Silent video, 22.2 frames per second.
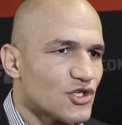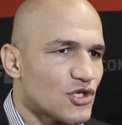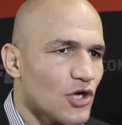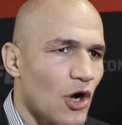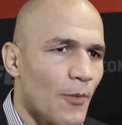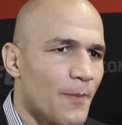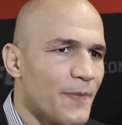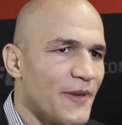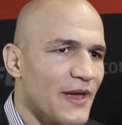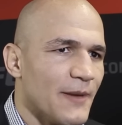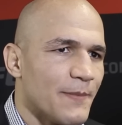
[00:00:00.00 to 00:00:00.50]

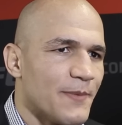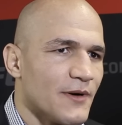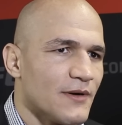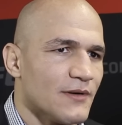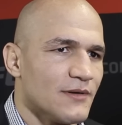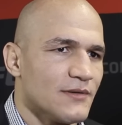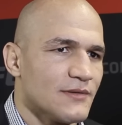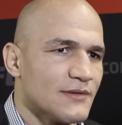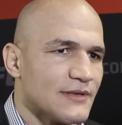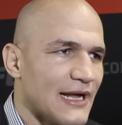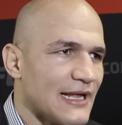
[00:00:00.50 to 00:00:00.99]
show
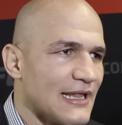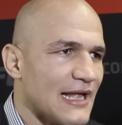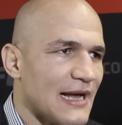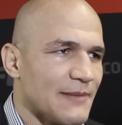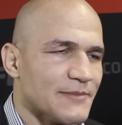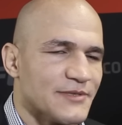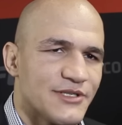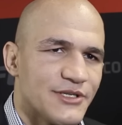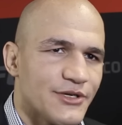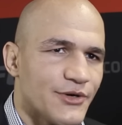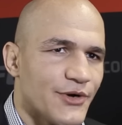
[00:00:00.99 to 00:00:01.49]
people that
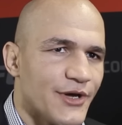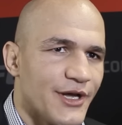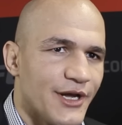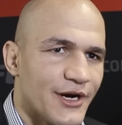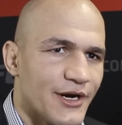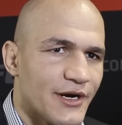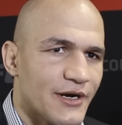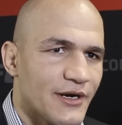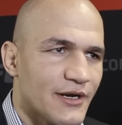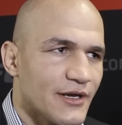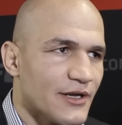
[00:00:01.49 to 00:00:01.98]
I'm still
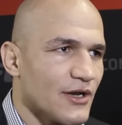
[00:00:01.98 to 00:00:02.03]
here.